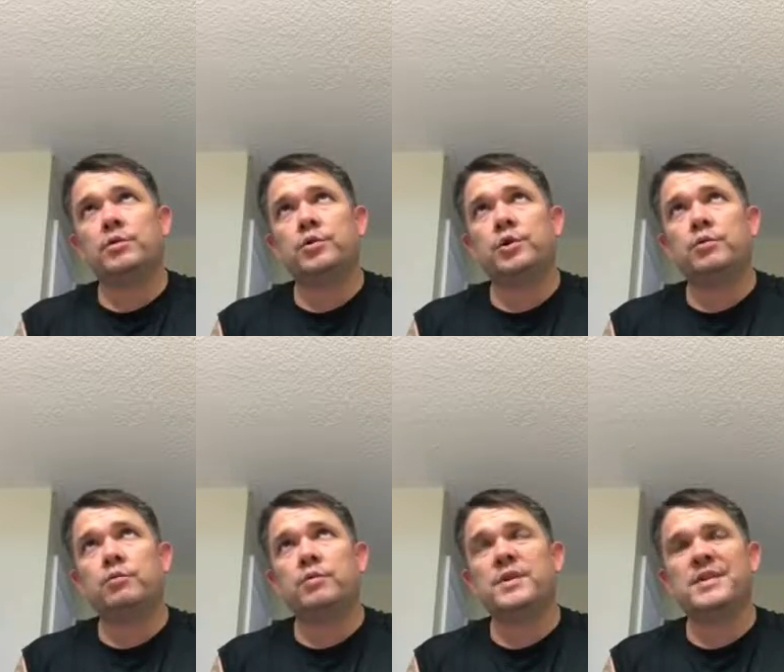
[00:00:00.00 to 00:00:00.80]

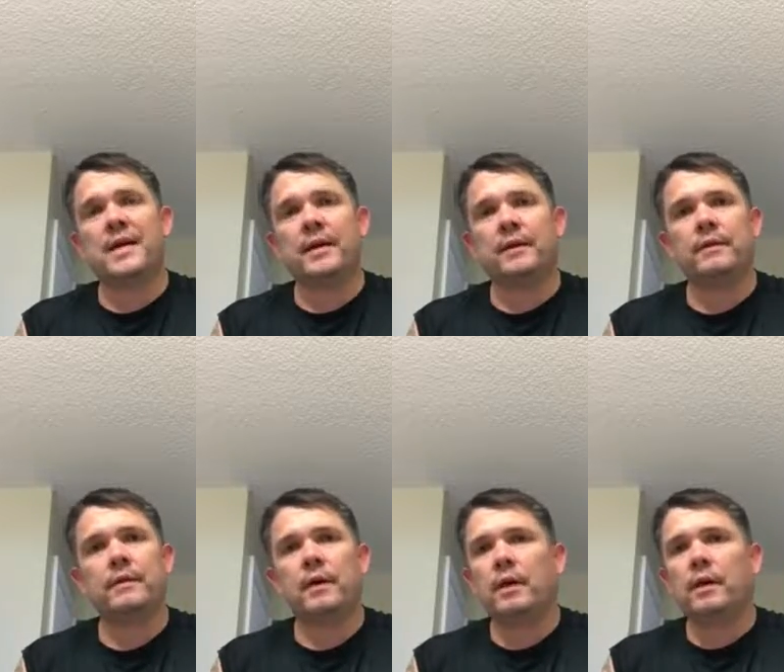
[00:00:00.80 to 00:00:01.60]
June 2nd.
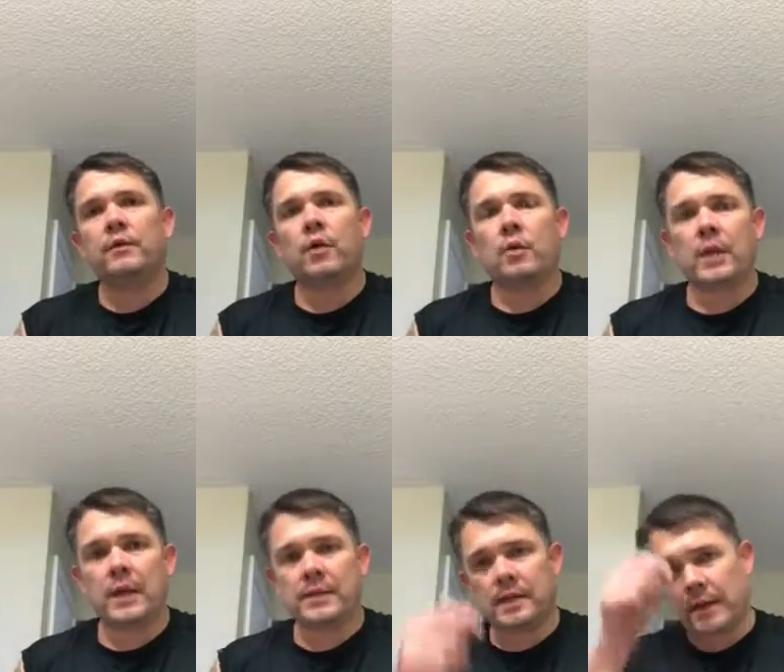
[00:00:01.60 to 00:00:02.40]
So then
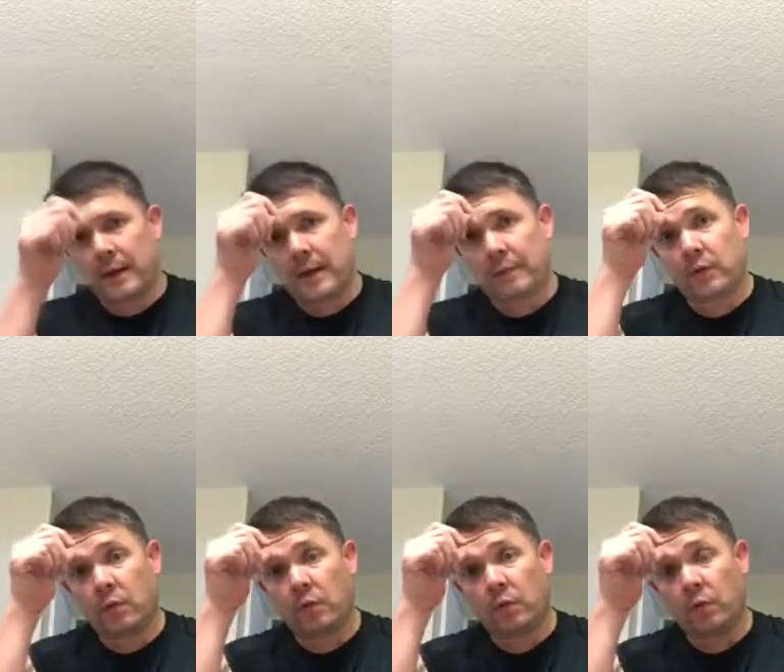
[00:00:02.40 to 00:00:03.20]
they said I have to
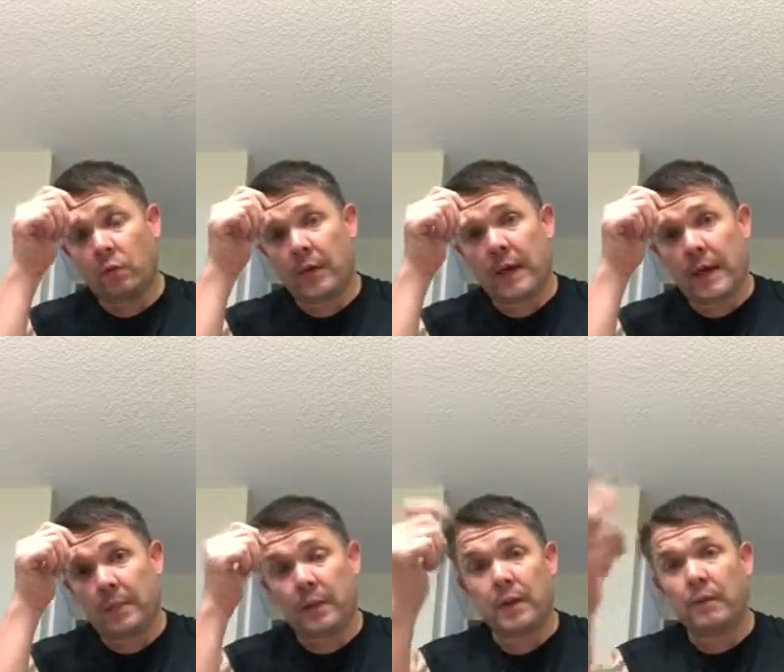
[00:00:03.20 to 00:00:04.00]
go to
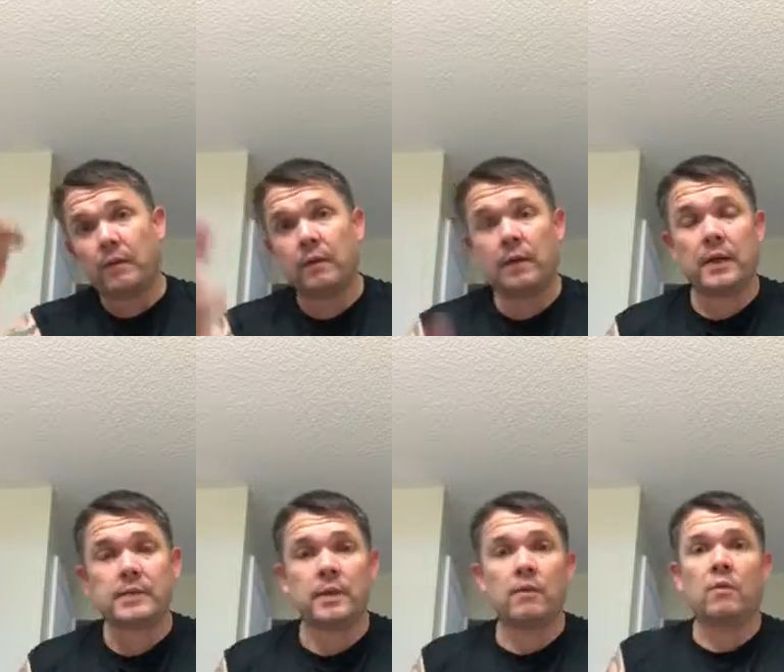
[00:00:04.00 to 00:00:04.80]
rehab, and then they
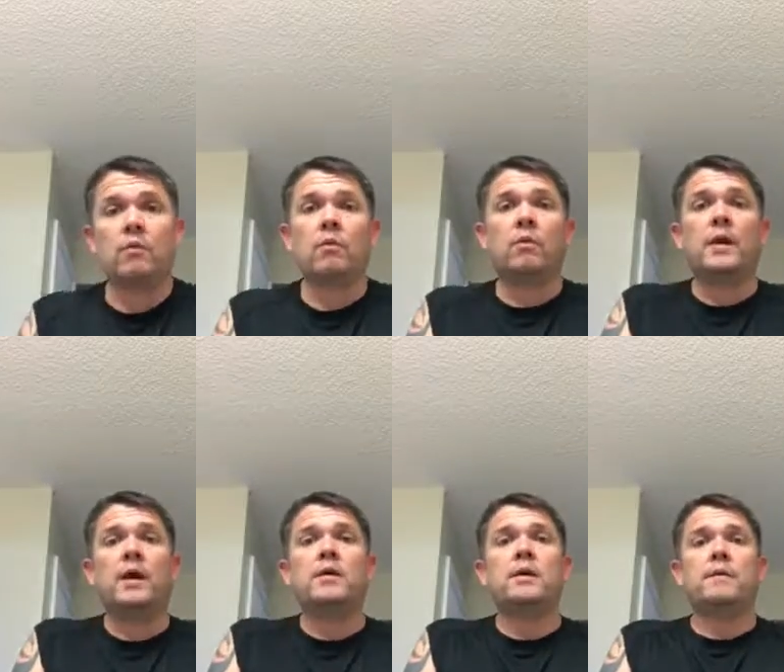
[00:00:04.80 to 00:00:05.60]
said,
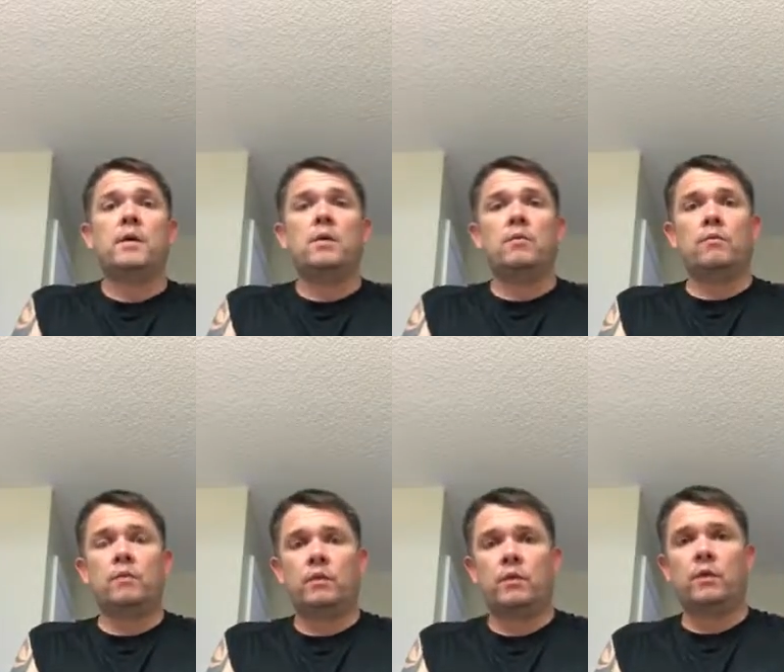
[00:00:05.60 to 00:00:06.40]
okay, you have to
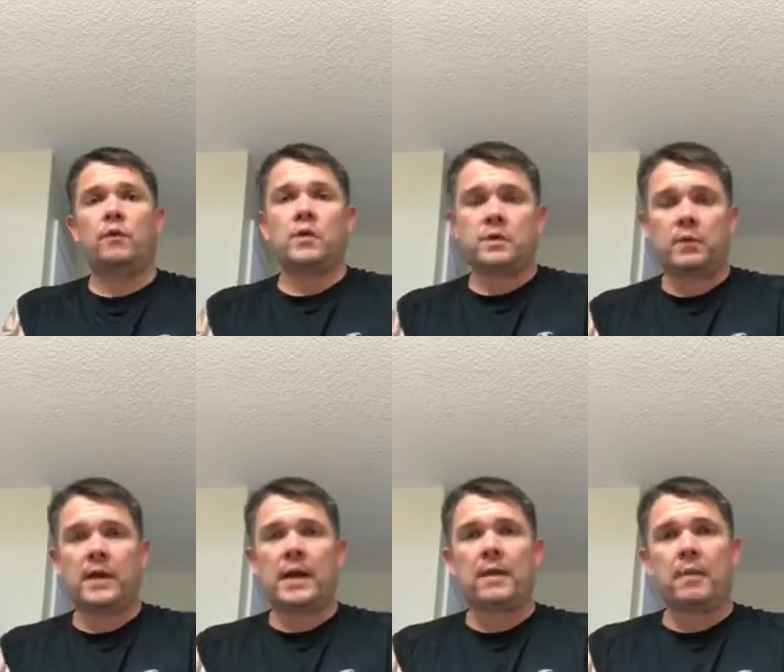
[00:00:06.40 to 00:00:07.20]
come to the first
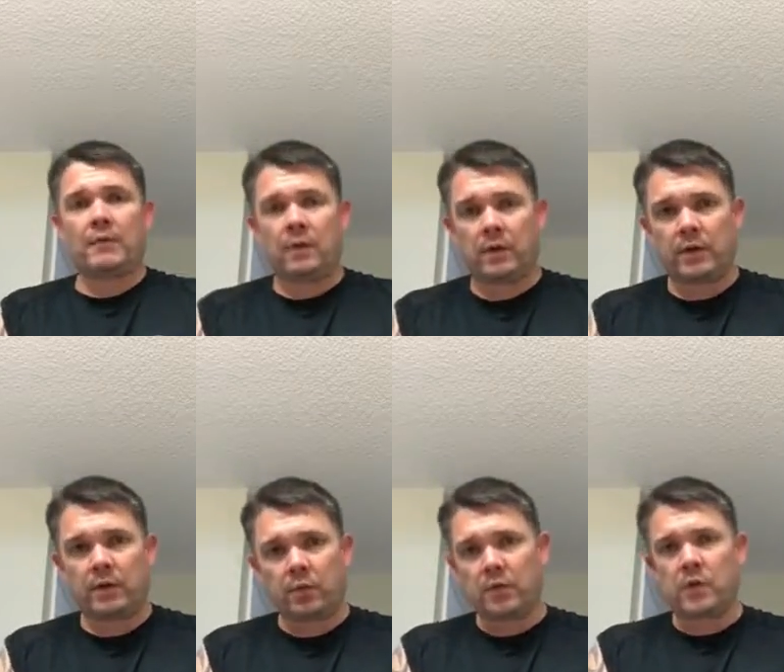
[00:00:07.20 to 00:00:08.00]
rehab. After I
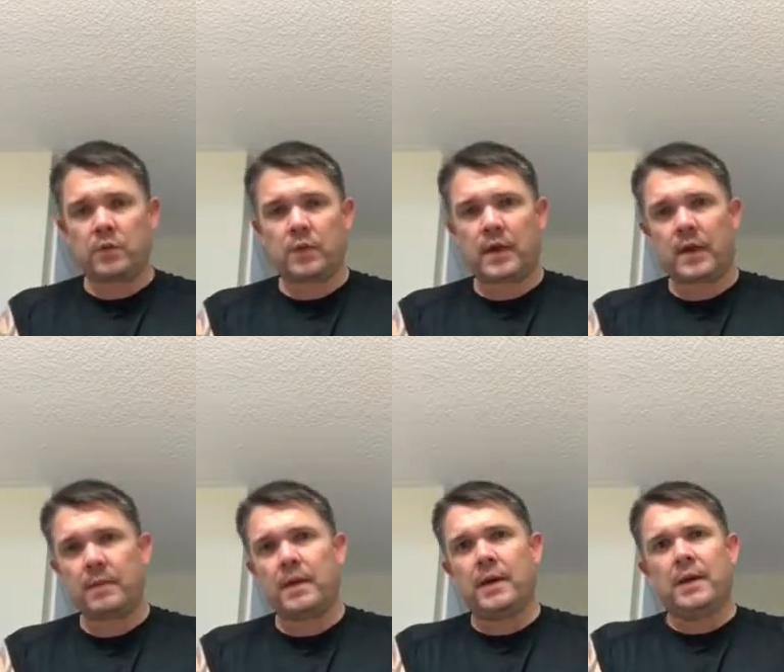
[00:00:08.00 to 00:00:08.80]
did the first
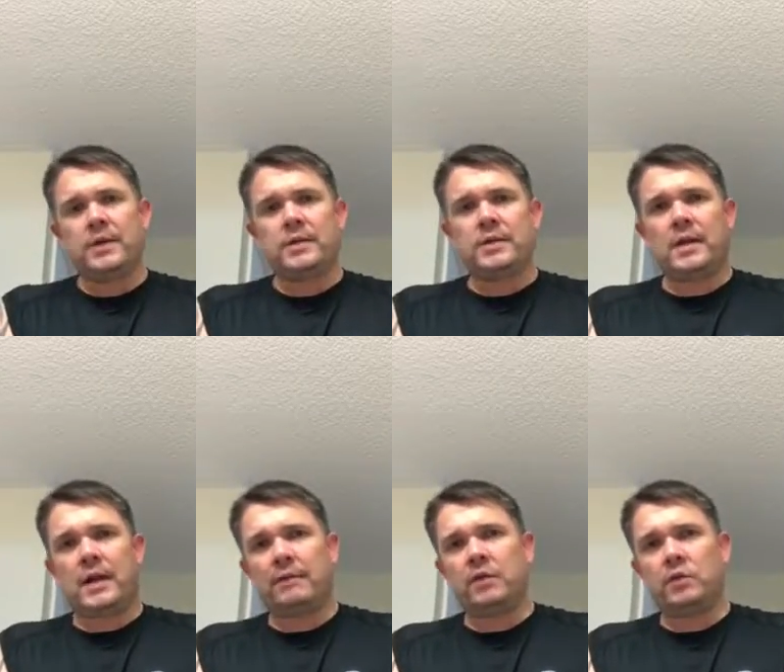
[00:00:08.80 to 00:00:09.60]
rehab, she said
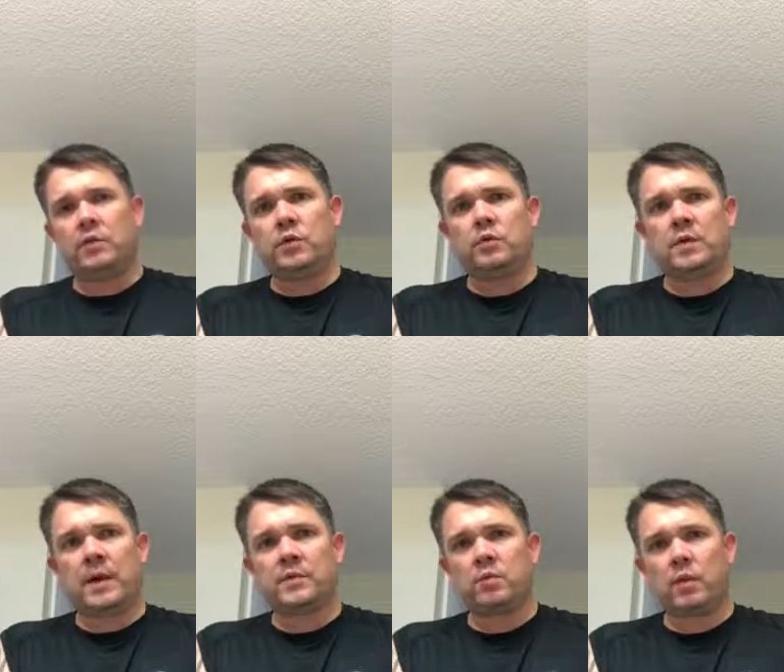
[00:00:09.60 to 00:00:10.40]
I have to do 2
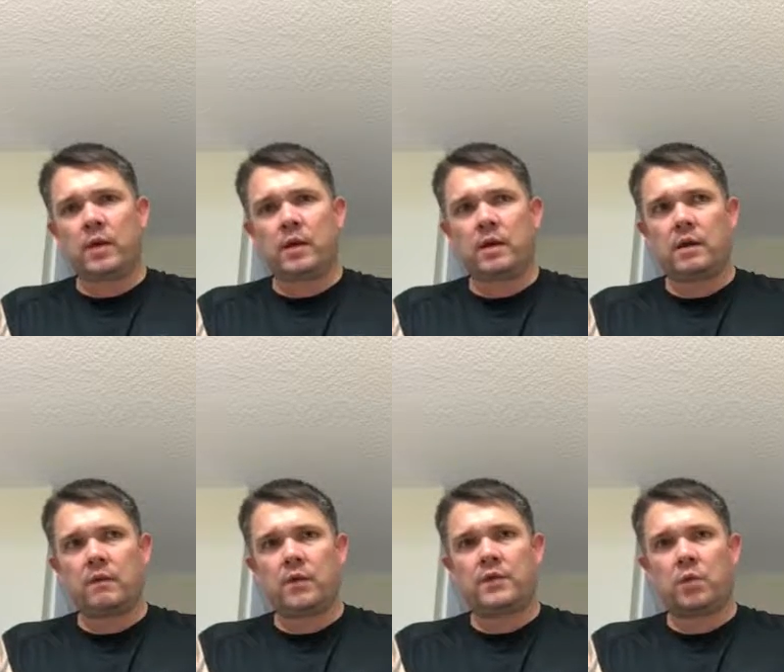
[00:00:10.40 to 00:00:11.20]
times a week
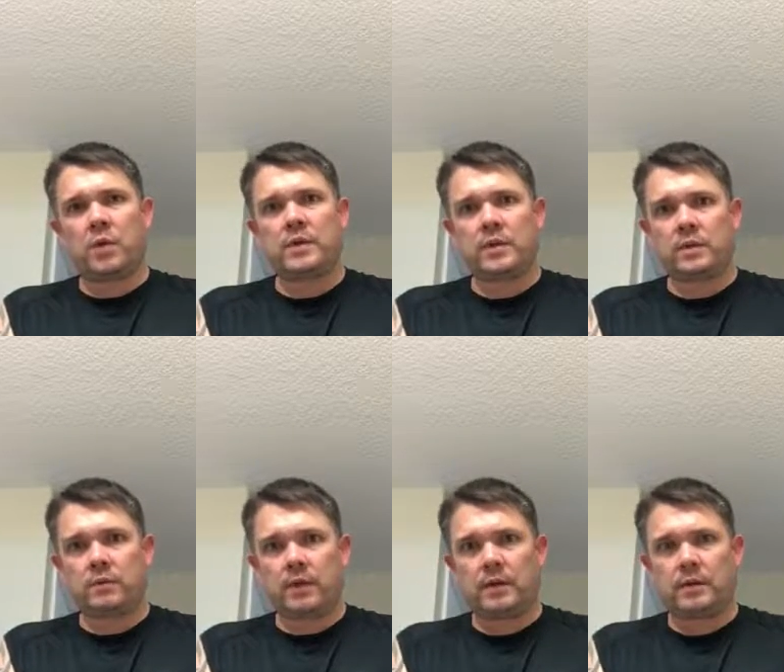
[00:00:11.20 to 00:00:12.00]
for 4 to
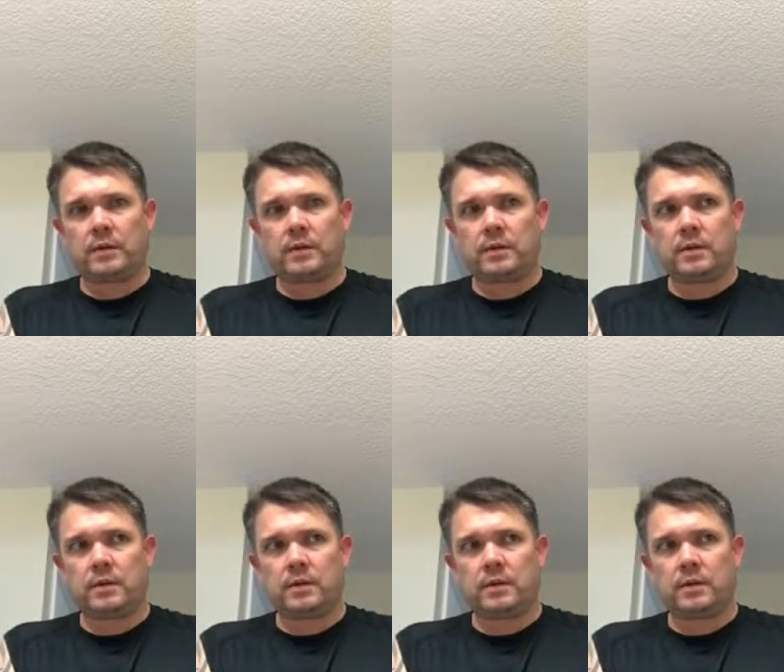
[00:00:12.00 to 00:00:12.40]
6 weeks